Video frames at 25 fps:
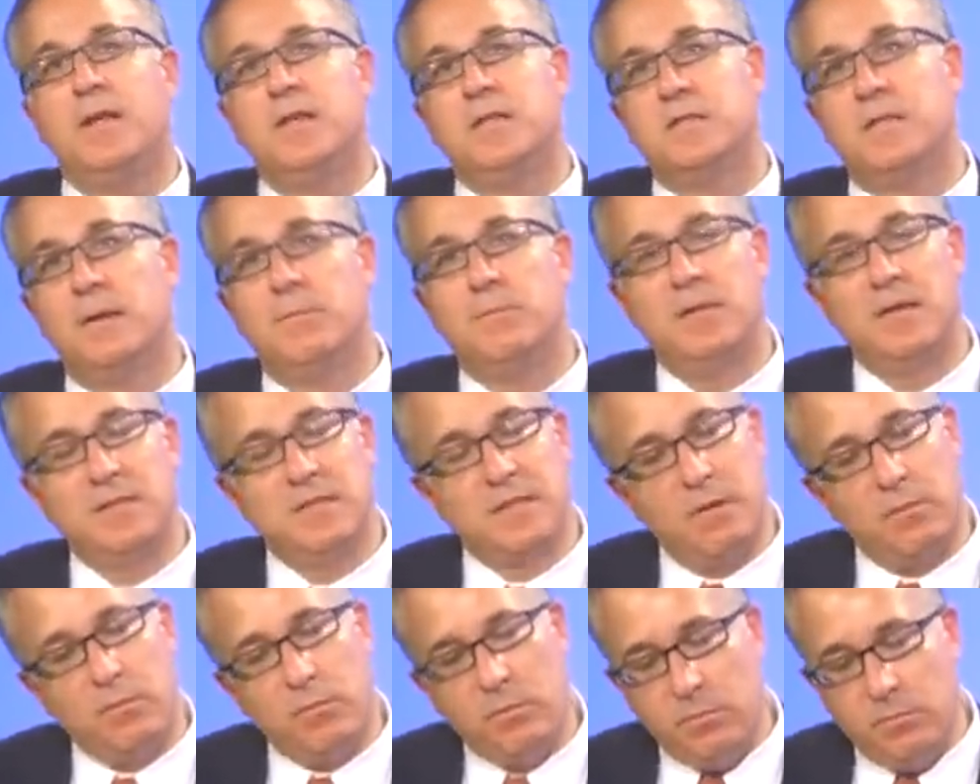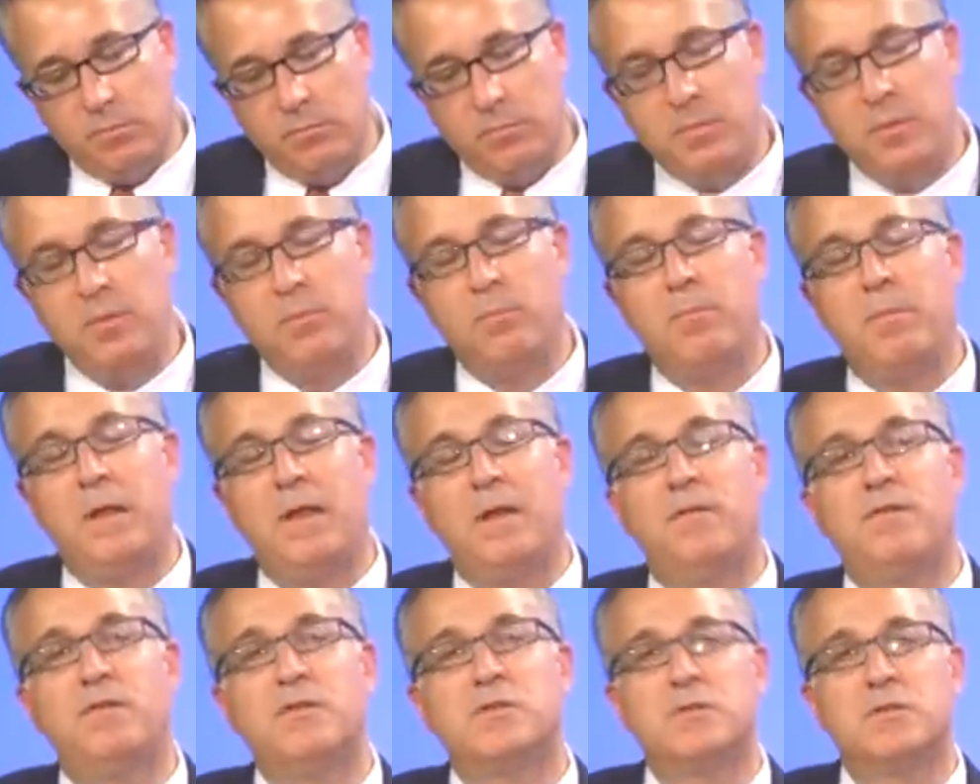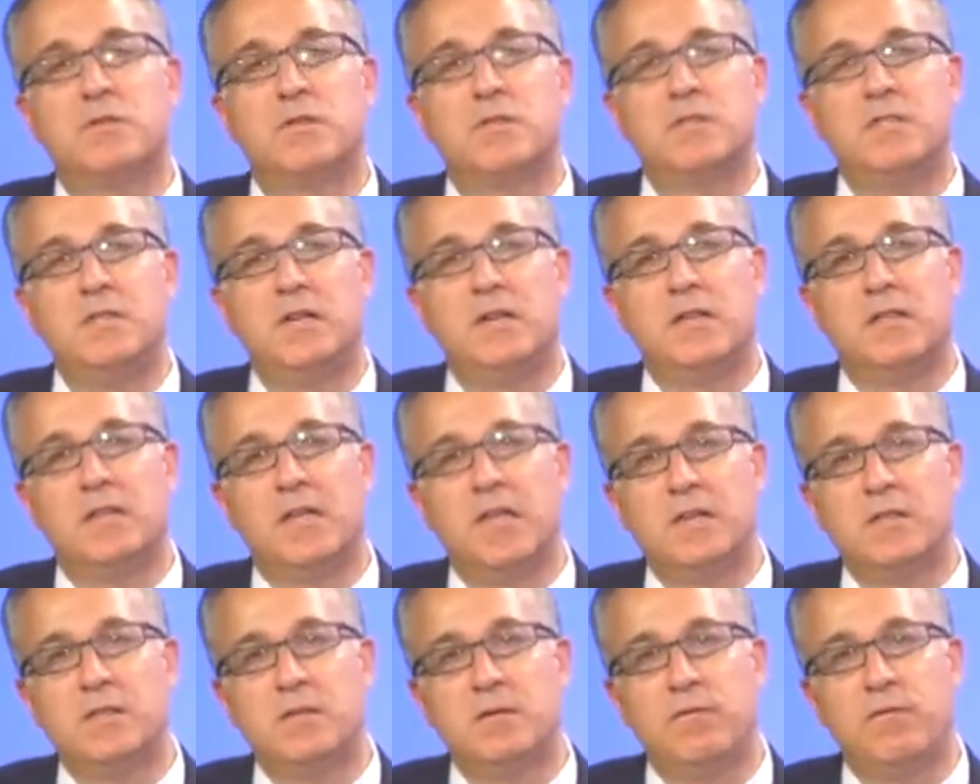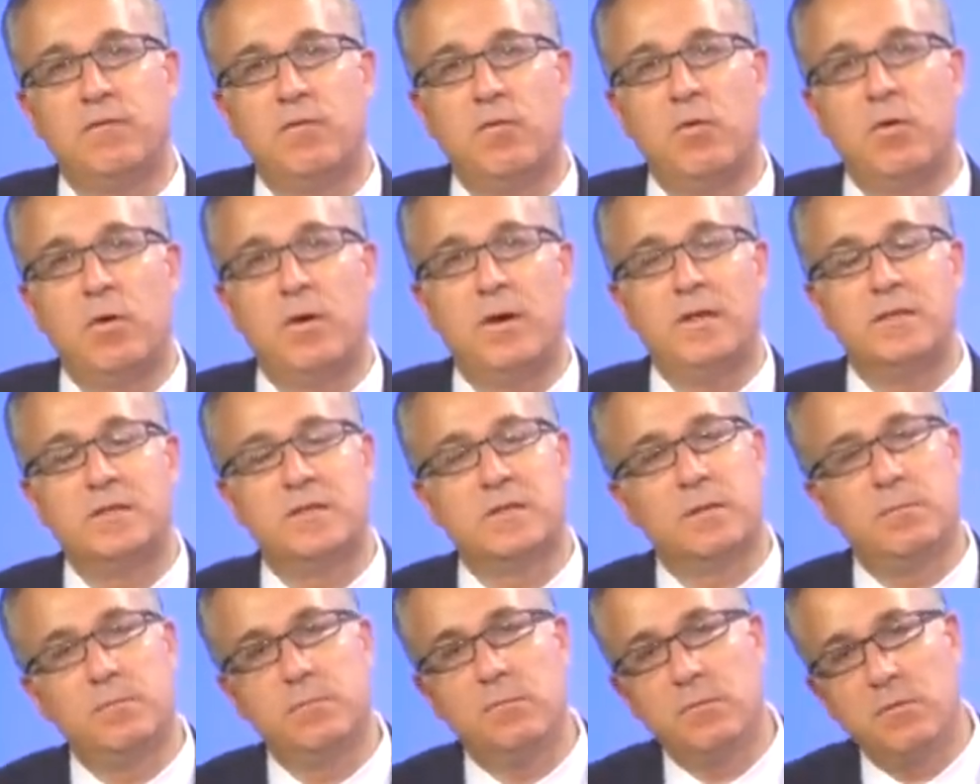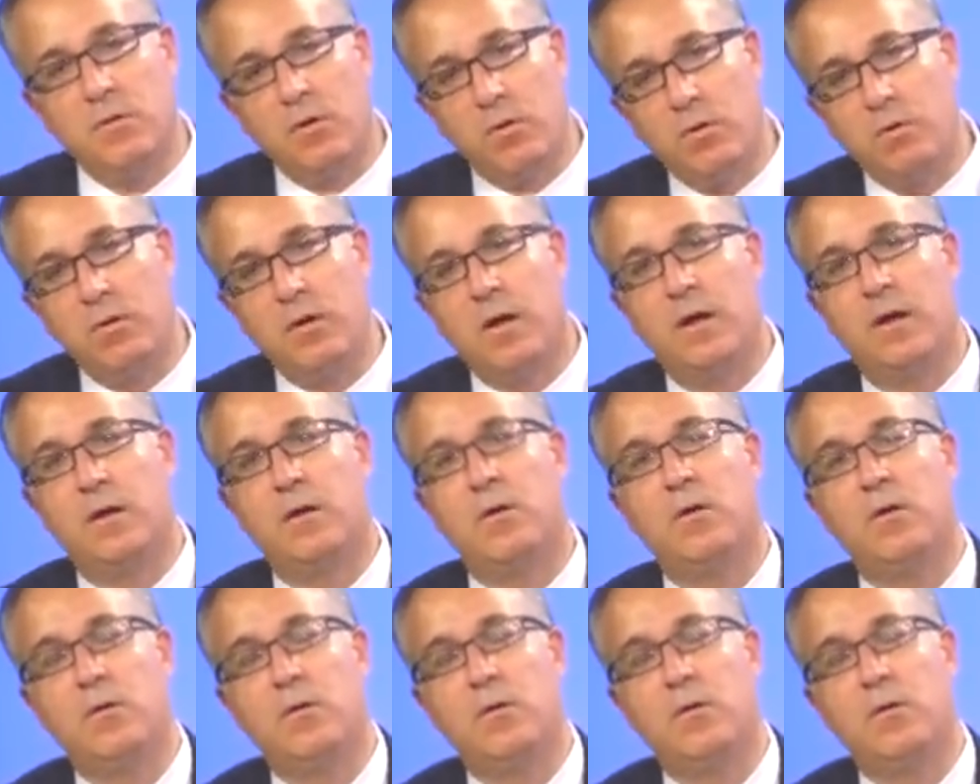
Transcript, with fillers: some things that would be beneficial to seek attention for, and some uh,